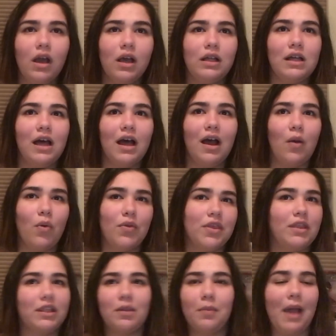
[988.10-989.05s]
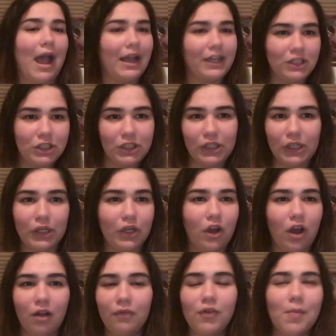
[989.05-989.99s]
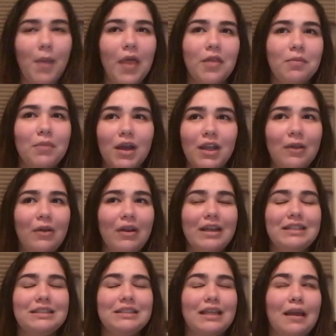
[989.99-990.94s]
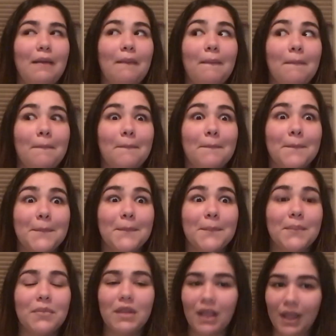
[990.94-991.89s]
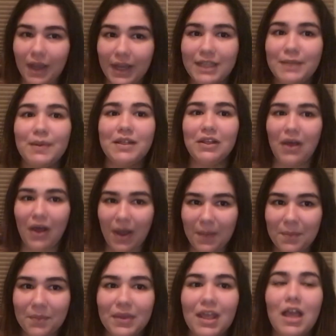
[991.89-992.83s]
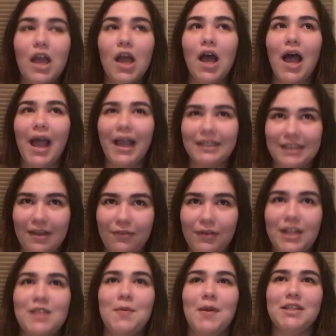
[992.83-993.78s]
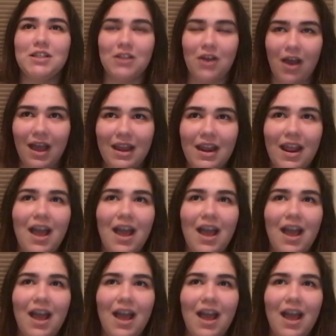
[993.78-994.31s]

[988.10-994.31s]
within like the past year for Bath and Body Works. I spent a lot. I definitely spent a lot.